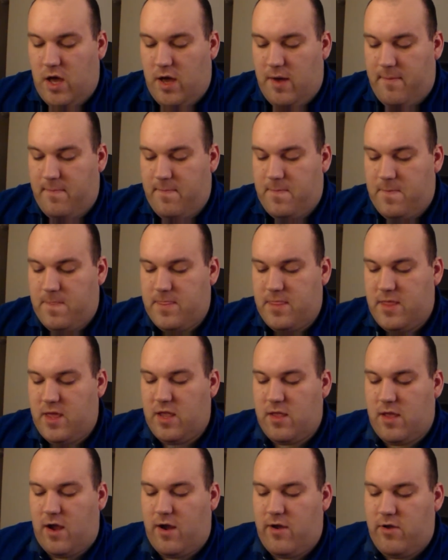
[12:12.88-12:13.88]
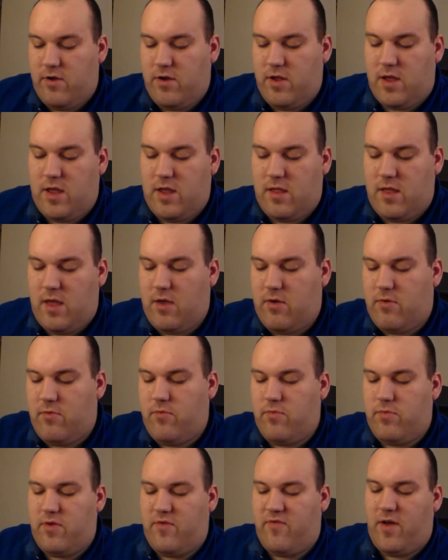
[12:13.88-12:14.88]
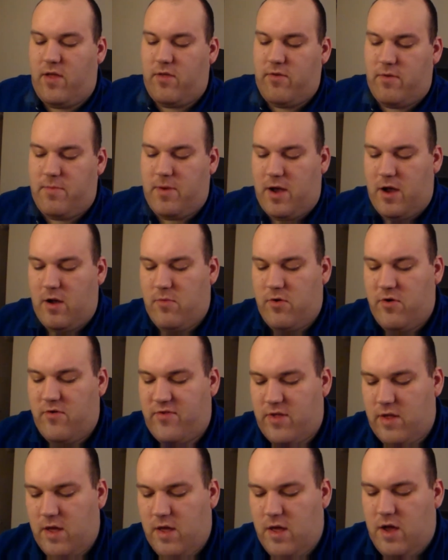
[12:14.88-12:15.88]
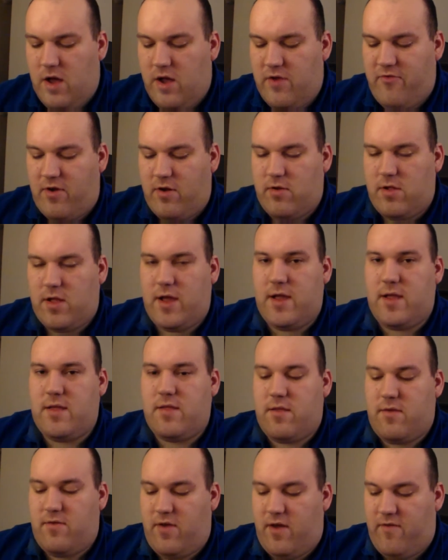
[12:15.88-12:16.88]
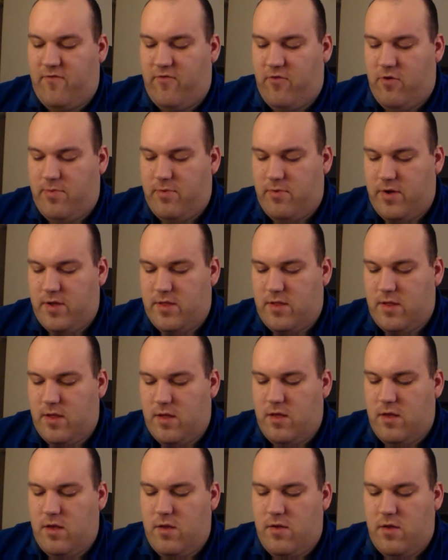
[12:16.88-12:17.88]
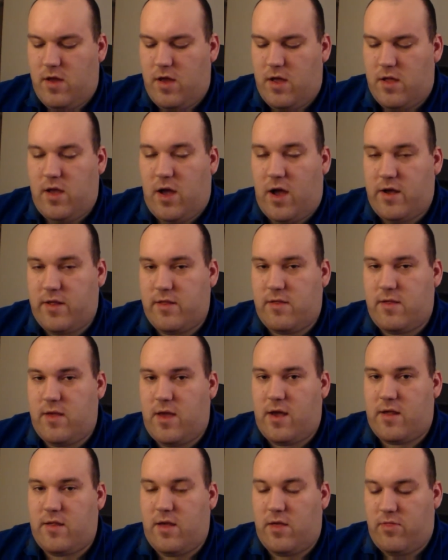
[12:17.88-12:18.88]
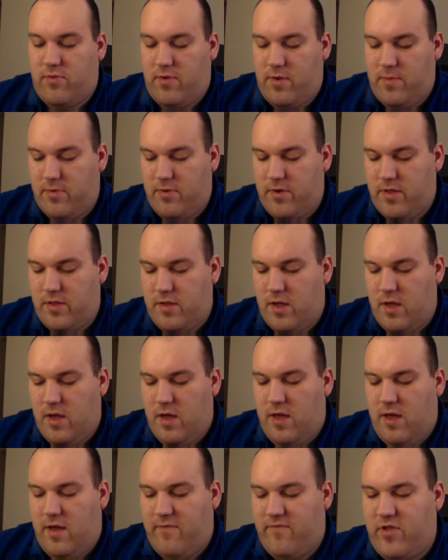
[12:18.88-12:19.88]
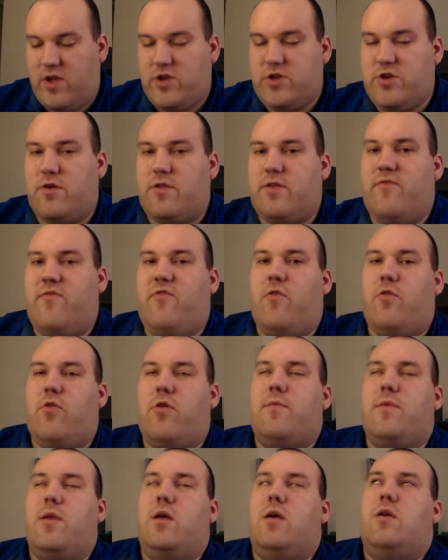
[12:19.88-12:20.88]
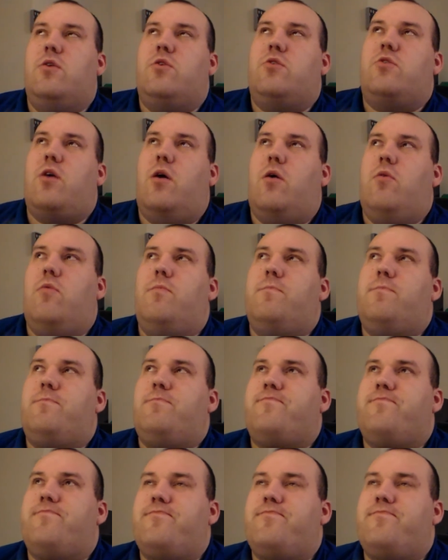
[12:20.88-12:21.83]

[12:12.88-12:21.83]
The entire unit can take the following biomorphs: Adrenal Glands at 4 points, Toxin Sacs at 3 points, and Flesh Hooks at 4. So